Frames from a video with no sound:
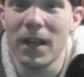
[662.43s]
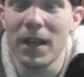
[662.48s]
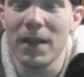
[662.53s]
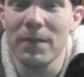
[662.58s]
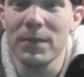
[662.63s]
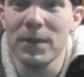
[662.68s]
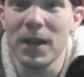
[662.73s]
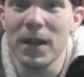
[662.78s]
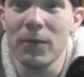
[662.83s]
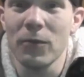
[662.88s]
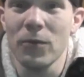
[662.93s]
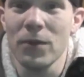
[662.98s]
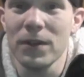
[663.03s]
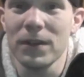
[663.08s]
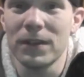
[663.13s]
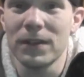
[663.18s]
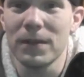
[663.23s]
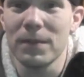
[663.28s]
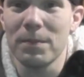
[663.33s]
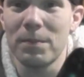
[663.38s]
I mean, I
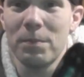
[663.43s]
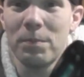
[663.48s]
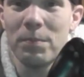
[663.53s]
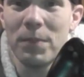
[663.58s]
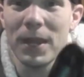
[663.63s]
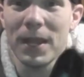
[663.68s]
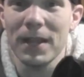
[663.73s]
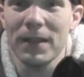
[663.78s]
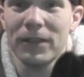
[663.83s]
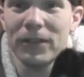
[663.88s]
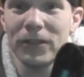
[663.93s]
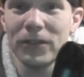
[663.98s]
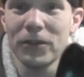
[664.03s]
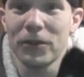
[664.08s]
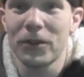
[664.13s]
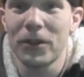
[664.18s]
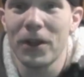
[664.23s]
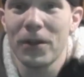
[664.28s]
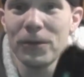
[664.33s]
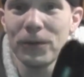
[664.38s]
wouldn't base
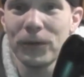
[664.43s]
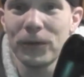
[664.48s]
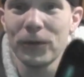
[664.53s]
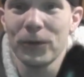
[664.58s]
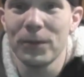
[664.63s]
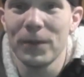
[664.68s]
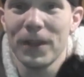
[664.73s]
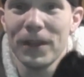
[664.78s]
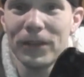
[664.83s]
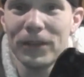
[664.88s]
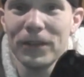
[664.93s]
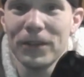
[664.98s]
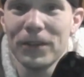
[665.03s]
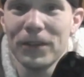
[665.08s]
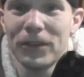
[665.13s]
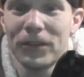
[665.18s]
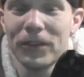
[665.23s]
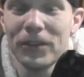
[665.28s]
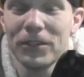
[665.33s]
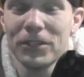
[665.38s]
your console basing
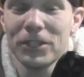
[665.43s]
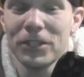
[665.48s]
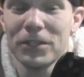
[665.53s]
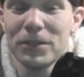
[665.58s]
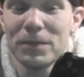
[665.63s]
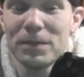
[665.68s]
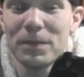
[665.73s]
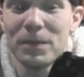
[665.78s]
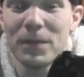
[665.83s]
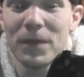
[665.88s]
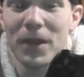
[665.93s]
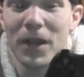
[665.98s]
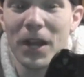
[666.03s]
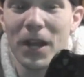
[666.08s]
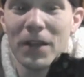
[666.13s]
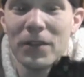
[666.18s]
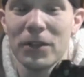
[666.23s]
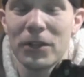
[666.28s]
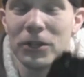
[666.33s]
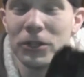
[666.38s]
decision
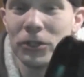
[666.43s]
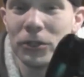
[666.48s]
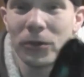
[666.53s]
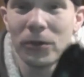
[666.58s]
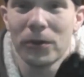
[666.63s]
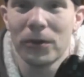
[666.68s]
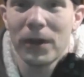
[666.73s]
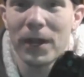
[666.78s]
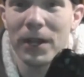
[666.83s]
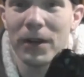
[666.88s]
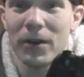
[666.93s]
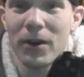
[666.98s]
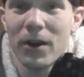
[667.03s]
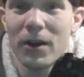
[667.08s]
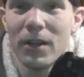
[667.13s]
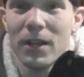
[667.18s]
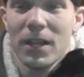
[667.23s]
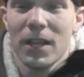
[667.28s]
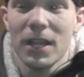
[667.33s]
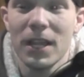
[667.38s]
on the controller at
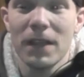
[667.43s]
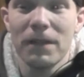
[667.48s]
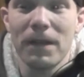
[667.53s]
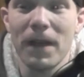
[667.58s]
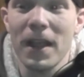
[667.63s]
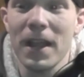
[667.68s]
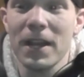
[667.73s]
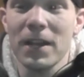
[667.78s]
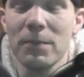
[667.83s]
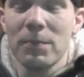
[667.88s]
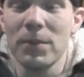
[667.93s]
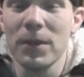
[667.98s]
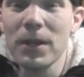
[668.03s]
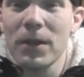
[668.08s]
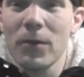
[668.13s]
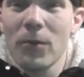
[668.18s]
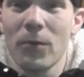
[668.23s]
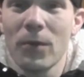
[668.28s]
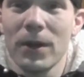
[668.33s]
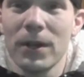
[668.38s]
all. If I had to
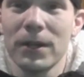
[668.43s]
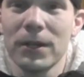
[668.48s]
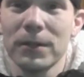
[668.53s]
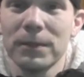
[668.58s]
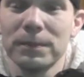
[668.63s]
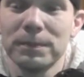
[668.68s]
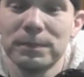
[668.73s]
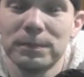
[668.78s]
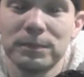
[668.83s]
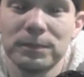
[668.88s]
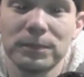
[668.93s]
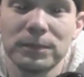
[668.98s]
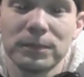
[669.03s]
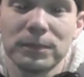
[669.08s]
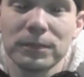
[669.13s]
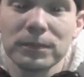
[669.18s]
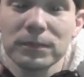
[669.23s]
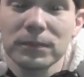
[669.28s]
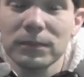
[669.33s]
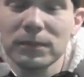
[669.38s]
pick a winner,
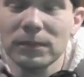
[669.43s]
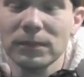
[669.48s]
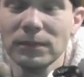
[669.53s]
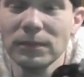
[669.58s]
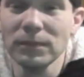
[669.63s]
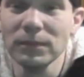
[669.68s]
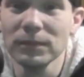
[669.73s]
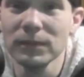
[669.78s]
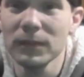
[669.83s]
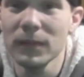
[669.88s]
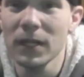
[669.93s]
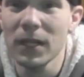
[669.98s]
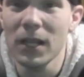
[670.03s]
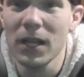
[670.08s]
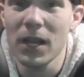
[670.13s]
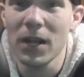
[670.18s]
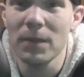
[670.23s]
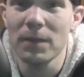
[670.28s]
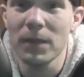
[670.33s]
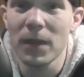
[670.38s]

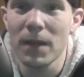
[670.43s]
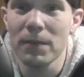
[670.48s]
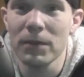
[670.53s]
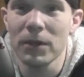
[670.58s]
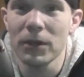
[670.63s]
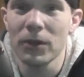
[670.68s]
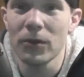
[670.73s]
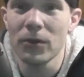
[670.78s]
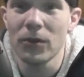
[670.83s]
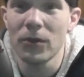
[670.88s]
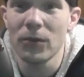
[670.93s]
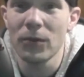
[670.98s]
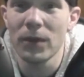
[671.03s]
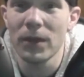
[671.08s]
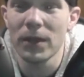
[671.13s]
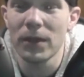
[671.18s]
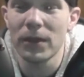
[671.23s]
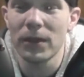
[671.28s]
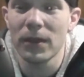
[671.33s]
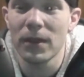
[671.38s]
I'm going to go
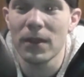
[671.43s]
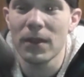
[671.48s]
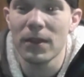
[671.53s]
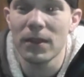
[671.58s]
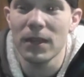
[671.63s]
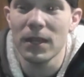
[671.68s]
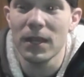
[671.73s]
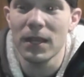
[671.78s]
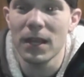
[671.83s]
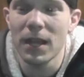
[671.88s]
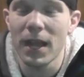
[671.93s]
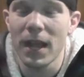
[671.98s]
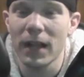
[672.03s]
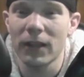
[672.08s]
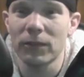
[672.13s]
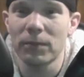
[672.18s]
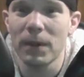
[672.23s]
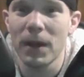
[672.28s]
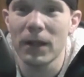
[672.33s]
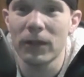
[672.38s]
with the
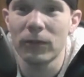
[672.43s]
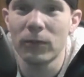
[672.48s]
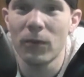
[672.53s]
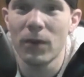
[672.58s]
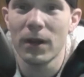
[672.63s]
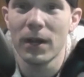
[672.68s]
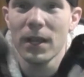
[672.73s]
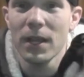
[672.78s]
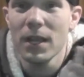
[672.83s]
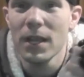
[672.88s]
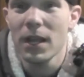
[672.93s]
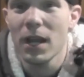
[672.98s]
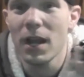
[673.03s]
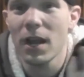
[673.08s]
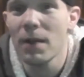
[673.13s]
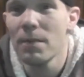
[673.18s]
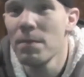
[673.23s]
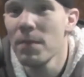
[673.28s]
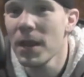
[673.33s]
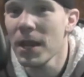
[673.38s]
Xbox One.
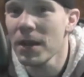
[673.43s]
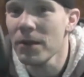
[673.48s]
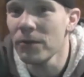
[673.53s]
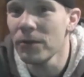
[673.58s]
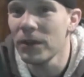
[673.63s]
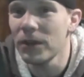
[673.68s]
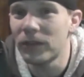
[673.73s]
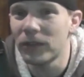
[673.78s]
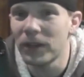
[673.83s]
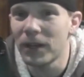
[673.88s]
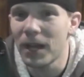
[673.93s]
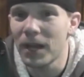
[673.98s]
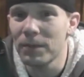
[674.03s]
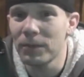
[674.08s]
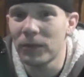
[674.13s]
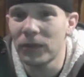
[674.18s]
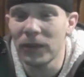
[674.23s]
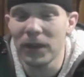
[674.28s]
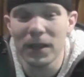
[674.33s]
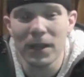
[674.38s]
Main reason
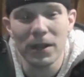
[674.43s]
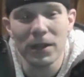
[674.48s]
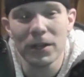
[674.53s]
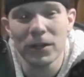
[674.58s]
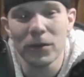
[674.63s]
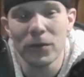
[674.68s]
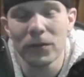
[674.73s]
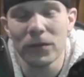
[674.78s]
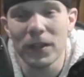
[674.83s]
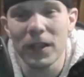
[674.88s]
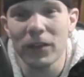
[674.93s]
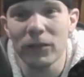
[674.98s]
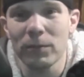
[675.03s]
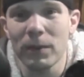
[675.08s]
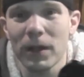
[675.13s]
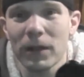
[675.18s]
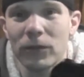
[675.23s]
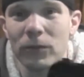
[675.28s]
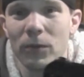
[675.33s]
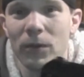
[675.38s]
I'm saying I'm going to go with the
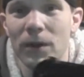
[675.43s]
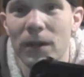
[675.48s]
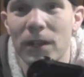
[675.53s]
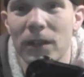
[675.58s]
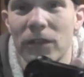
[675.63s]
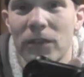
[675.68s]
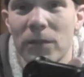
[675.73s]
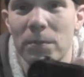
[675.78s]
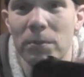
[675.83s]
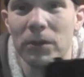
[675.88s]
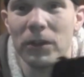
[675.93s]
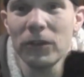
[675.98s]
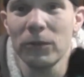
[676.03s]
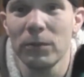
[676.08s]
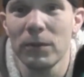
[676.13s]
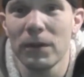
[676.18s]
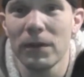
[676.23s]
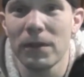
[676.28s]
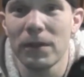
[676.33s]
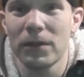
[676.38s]
Xbox One is the
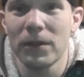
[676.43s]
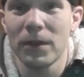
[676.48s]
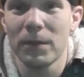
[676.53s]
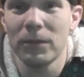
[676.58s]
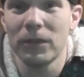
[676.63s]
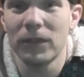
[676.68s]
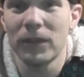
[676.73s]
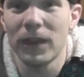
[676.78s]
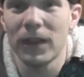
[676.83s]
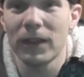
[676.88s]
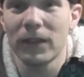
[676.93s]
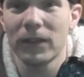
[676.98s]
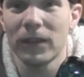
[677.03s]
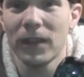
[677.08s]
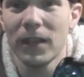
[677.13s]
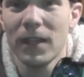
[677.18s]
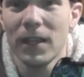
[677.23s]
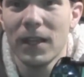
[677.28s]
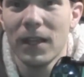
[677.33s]
placement of the thumbsticks.